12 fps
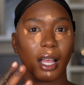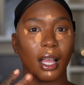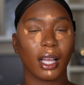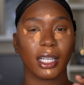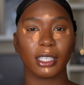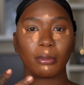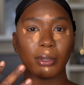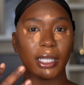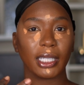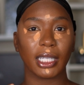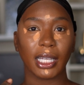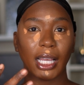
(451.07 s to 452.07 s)

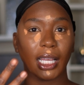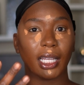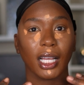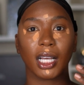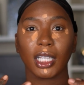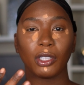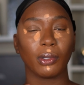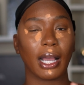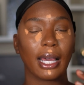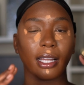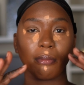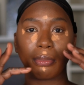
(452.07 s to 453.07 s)
unblended and you
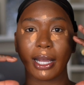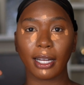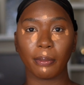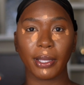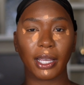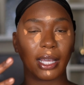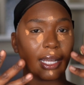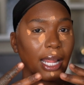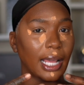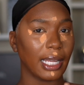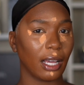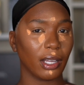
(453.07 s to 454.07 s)
got it bright up here and
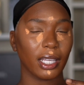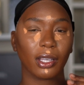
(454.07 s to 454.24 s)
not down here.